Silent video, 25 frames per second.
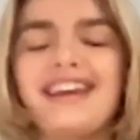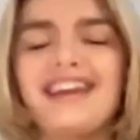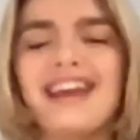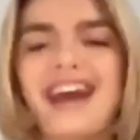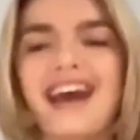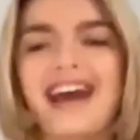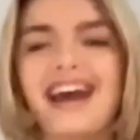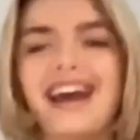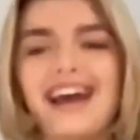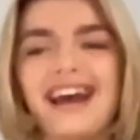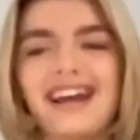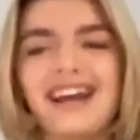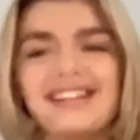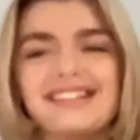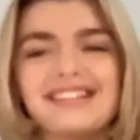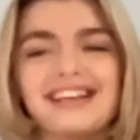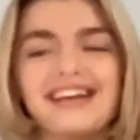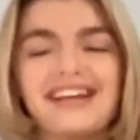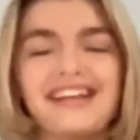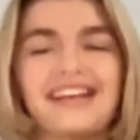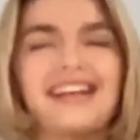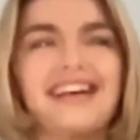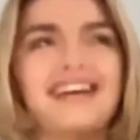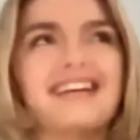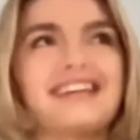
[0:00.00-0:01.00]
Yeah,
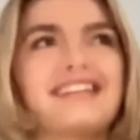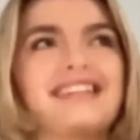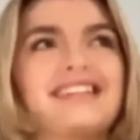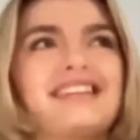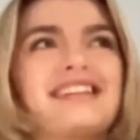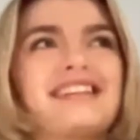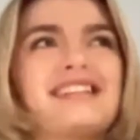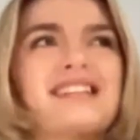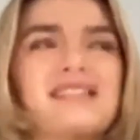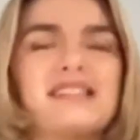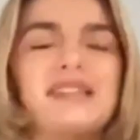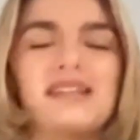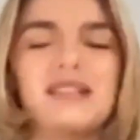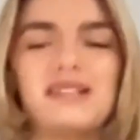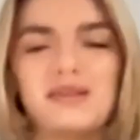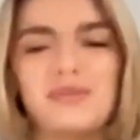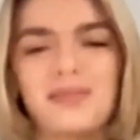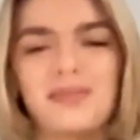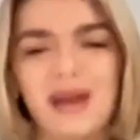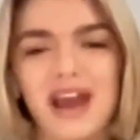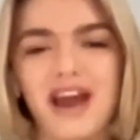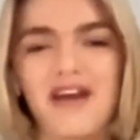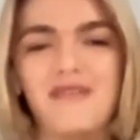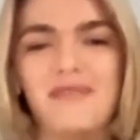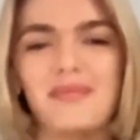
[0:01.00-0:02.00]
like, this is a
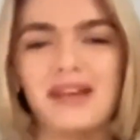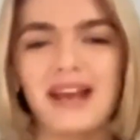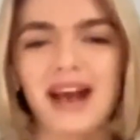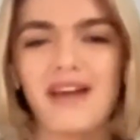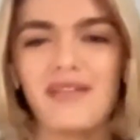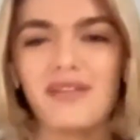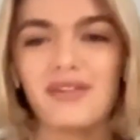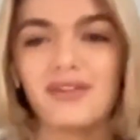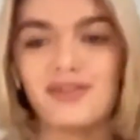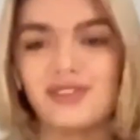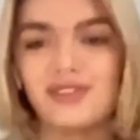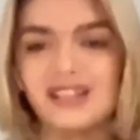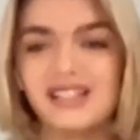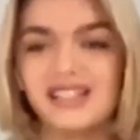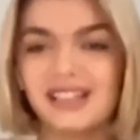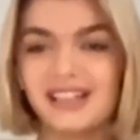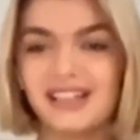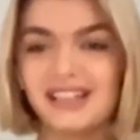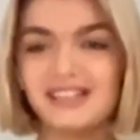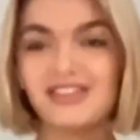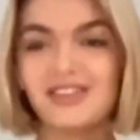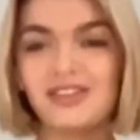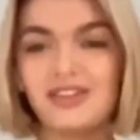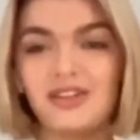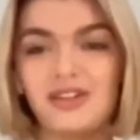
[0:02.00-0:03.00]
debate I've been having
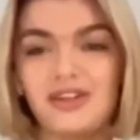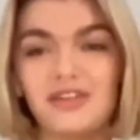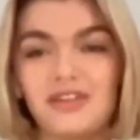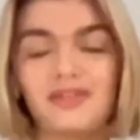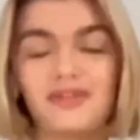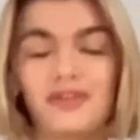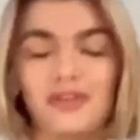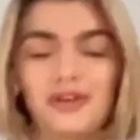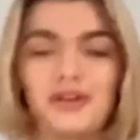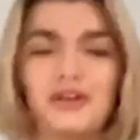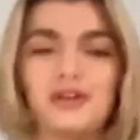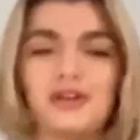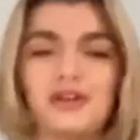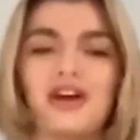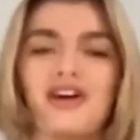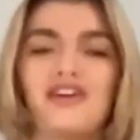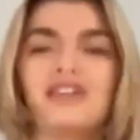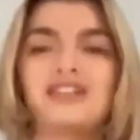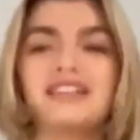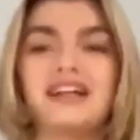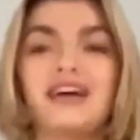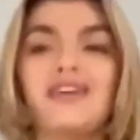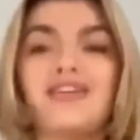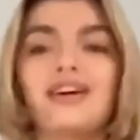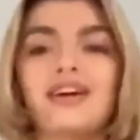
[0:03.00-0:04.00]
recently. So through
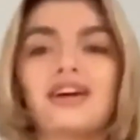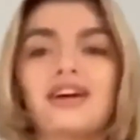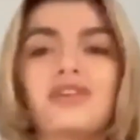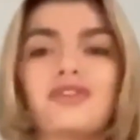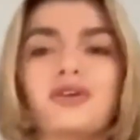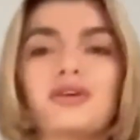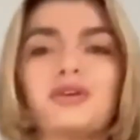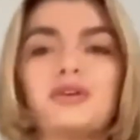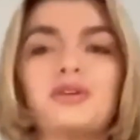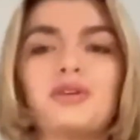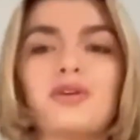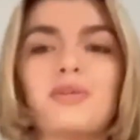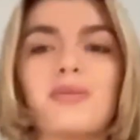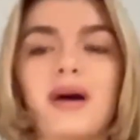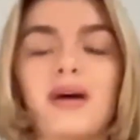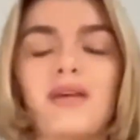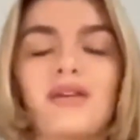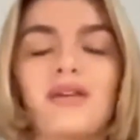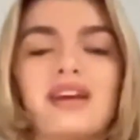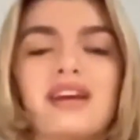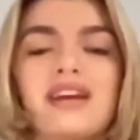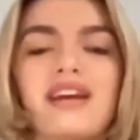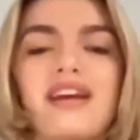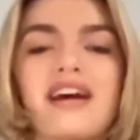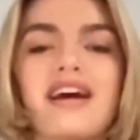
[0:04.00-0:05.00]
lockdown, it grew to
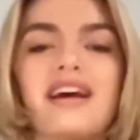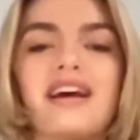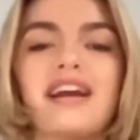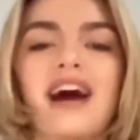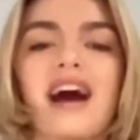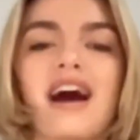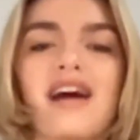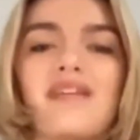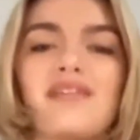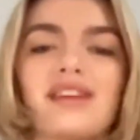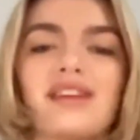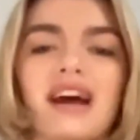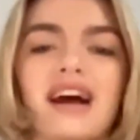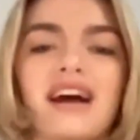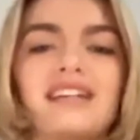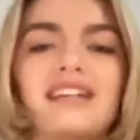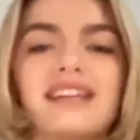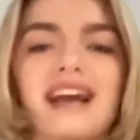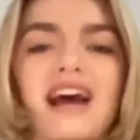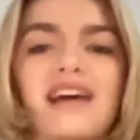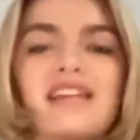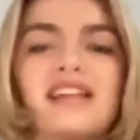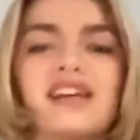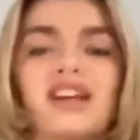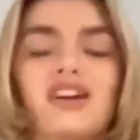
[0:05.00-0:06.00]
about here, and I haven't had
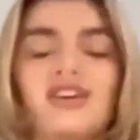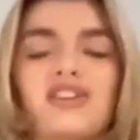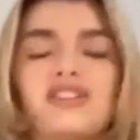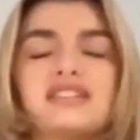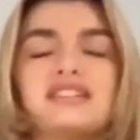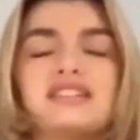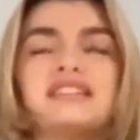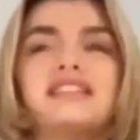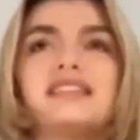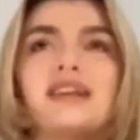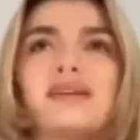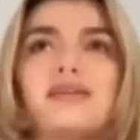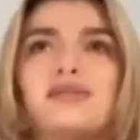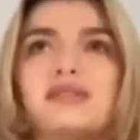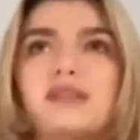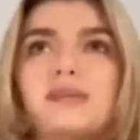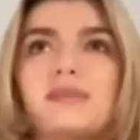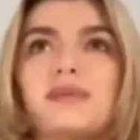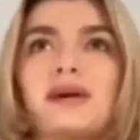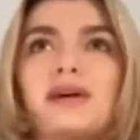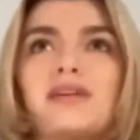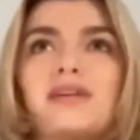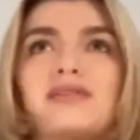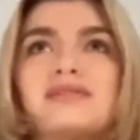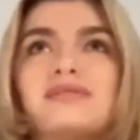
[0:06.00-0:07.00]
hair that long since I was
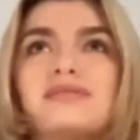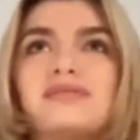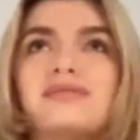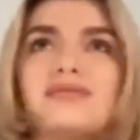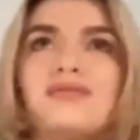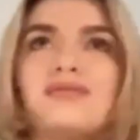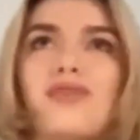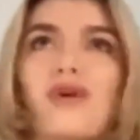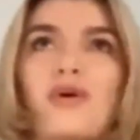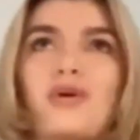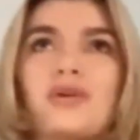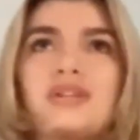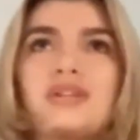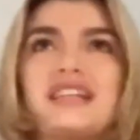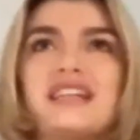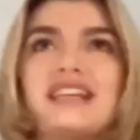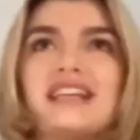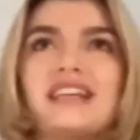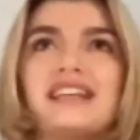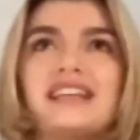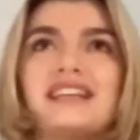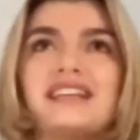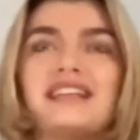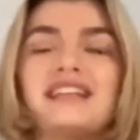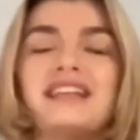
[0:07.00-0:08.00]
about
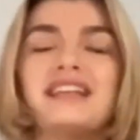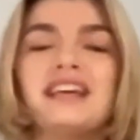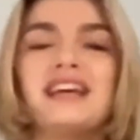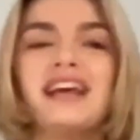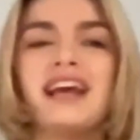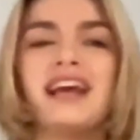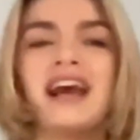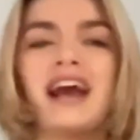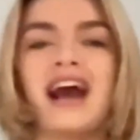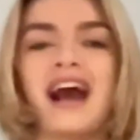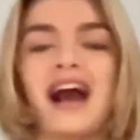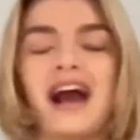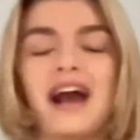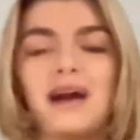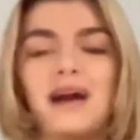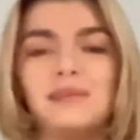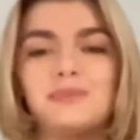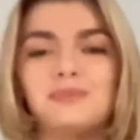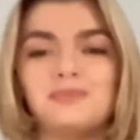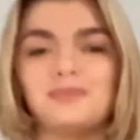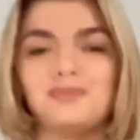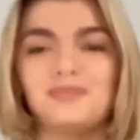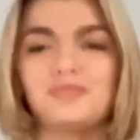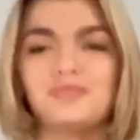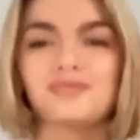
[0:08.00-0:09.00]
14.
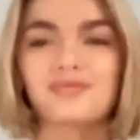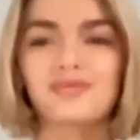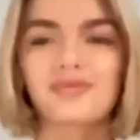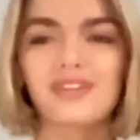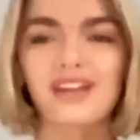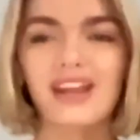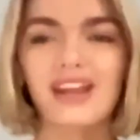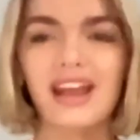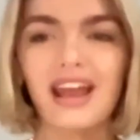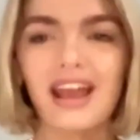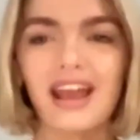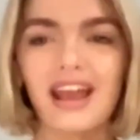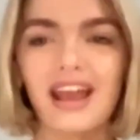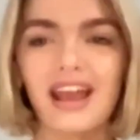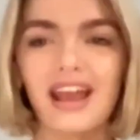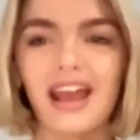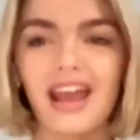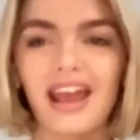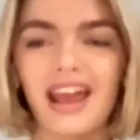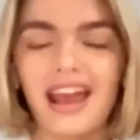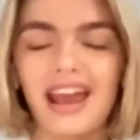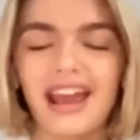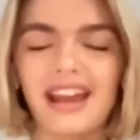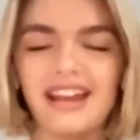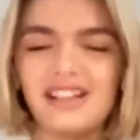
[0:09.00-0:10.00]

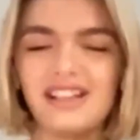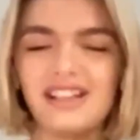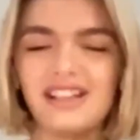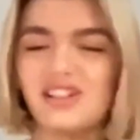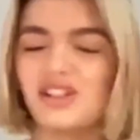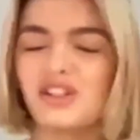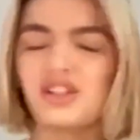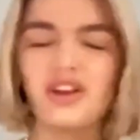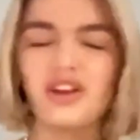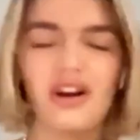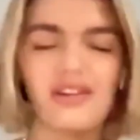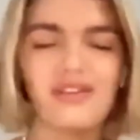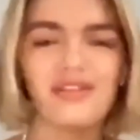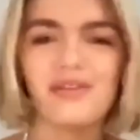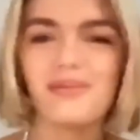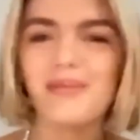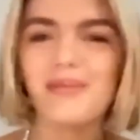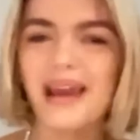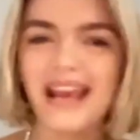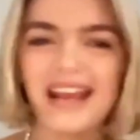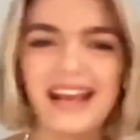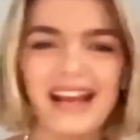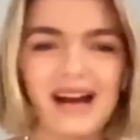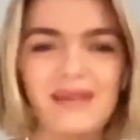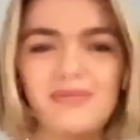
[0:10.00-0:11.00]
And it's just not for
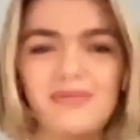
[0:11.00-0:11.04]
me.